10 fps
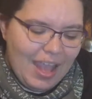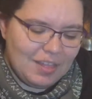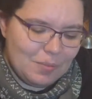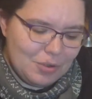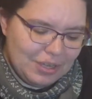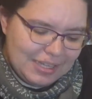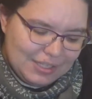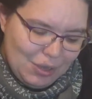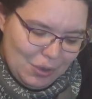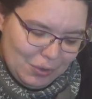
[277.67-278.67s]
And the book is
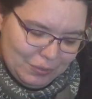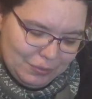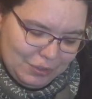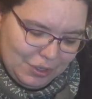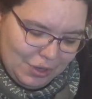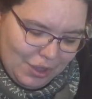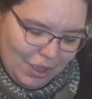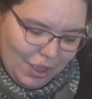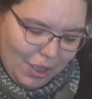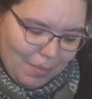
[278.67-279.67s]
called
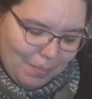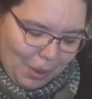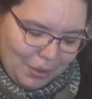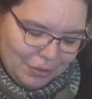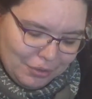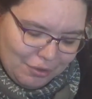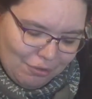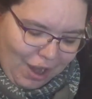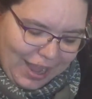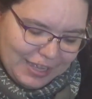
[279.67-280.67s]
Bone
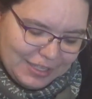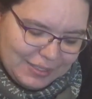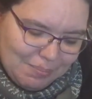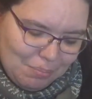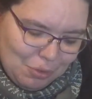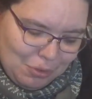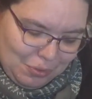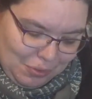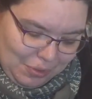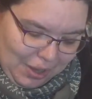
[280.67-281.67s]
Crier's
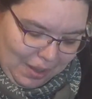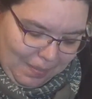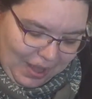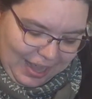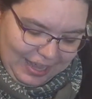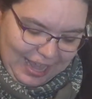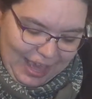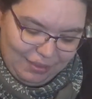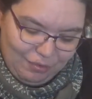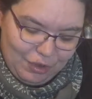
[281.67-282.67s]
Moon by
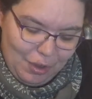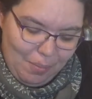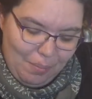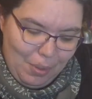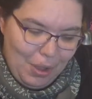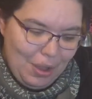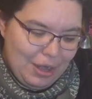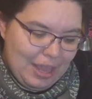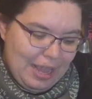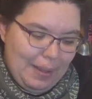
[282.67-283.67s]
Catherine
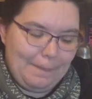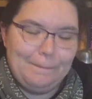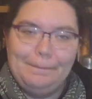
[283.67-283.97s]
Purdy.